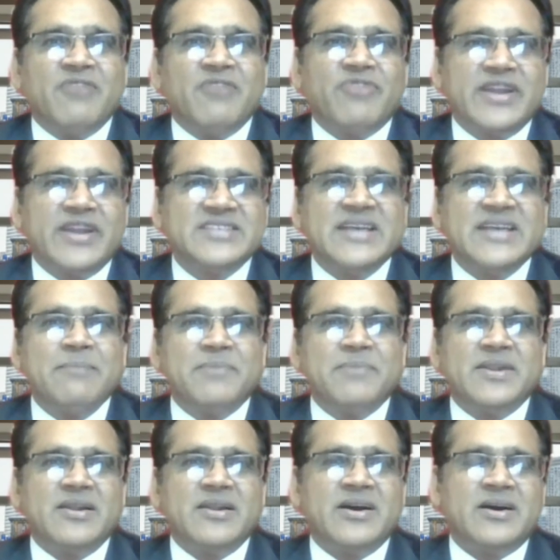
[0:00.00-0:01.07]
For
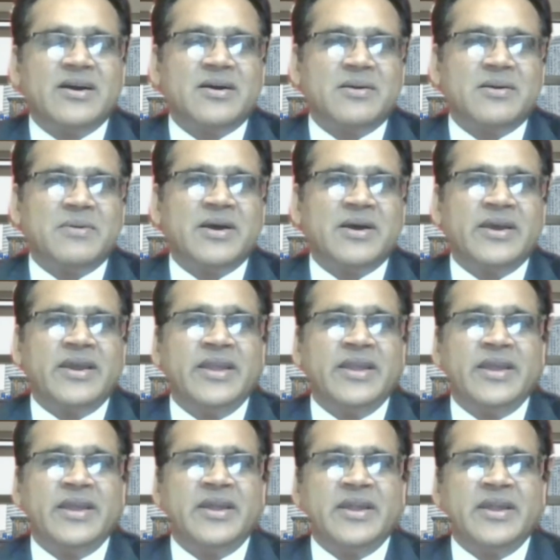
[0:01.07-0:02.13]
example,
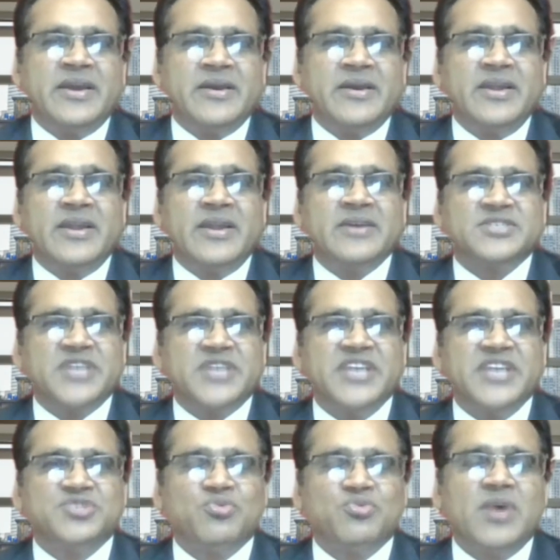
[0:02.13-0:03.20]
in a
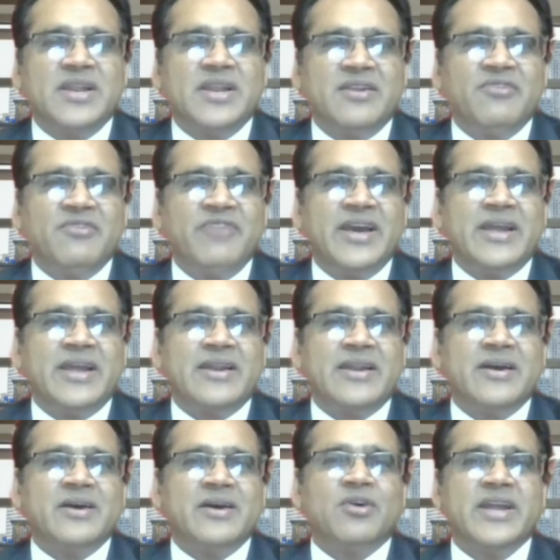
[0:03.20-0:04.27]
stage one
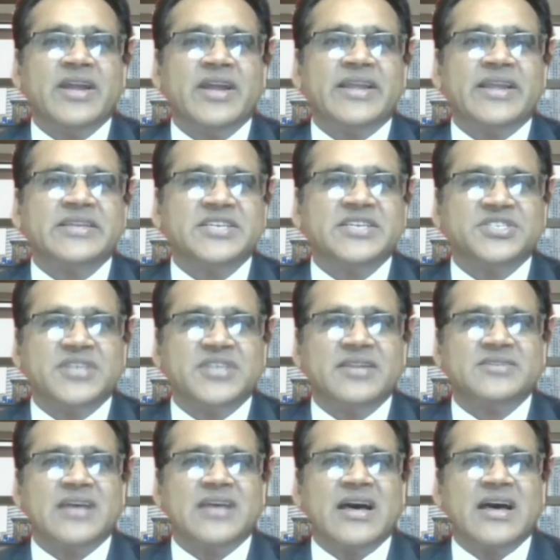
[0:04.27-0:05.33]
where
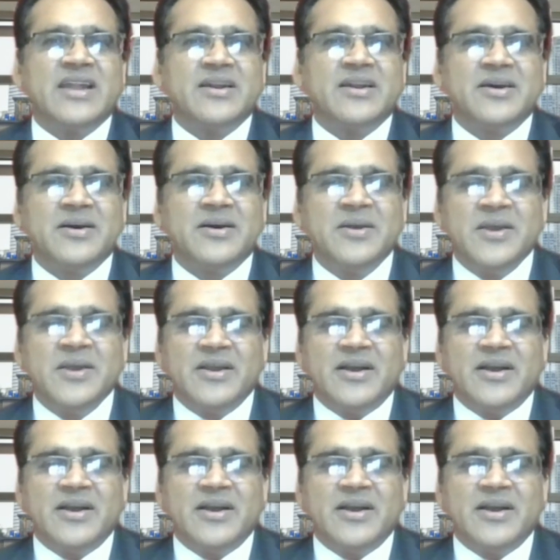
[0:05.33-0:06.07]
organizations are